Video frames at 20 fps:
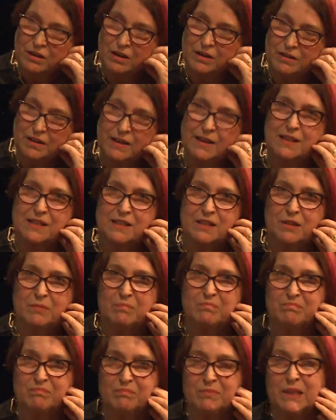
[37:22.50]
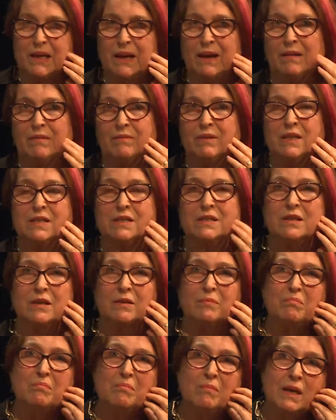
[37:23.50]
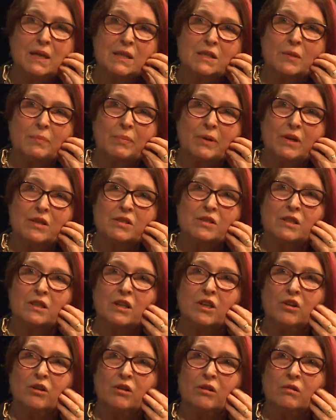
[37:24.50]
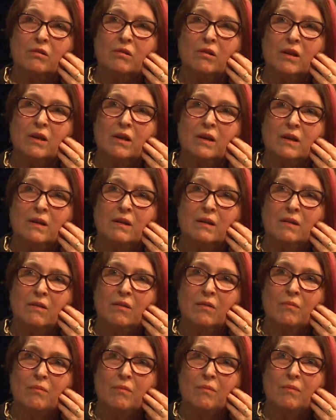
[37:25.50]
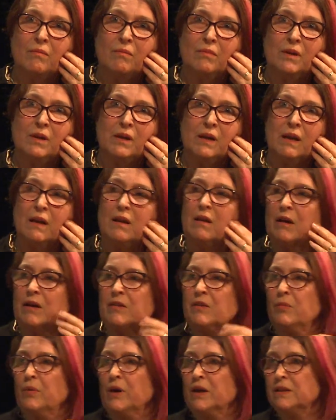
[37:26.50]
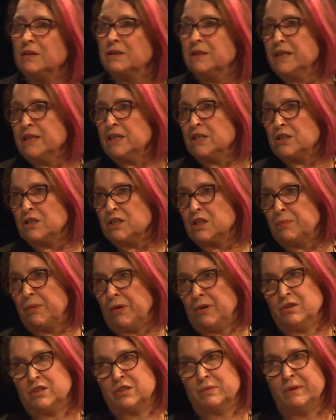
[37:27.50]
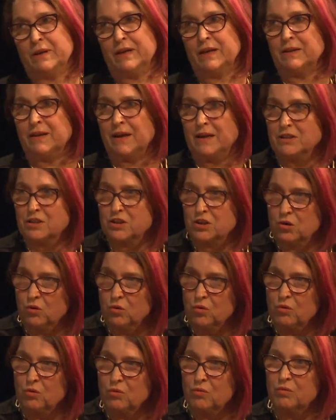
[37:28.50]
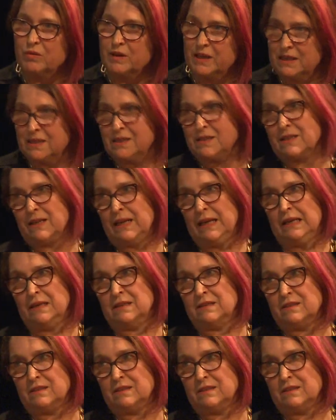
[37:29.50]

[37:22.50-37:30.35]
I think it's the person who didn't like the way the teacher spoke to me at that school instinct.